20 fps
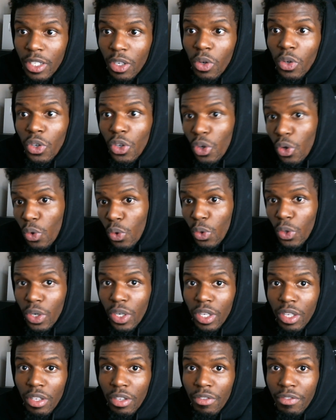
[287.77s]
On the
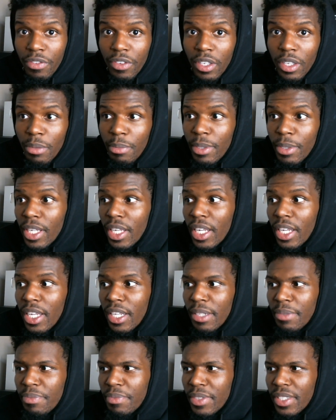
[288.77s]
court, you feel me?
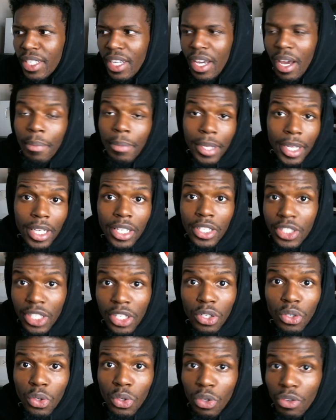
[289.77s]
And I mean, in
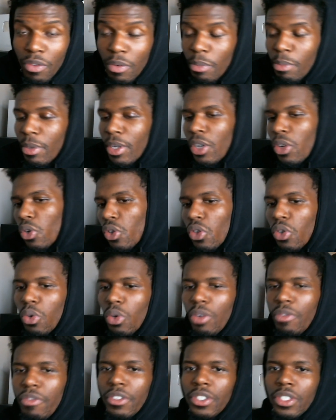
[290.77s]
general, you feel me? But on the
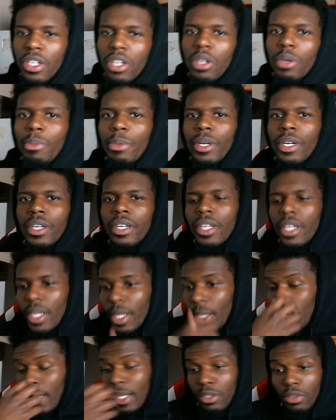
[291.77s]
court for sure, bro.
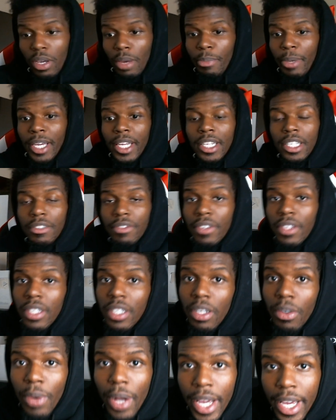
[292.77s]
That's why I'm making this
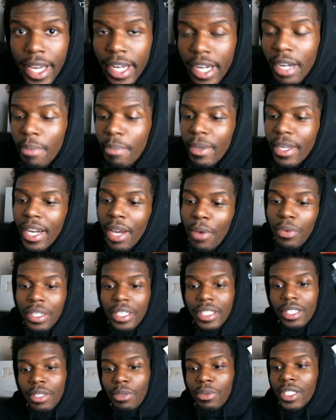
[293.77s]
video right here, man. I want
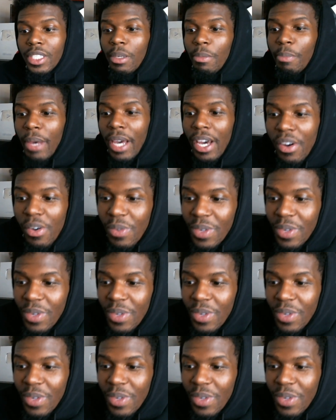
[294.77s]
to see what she about.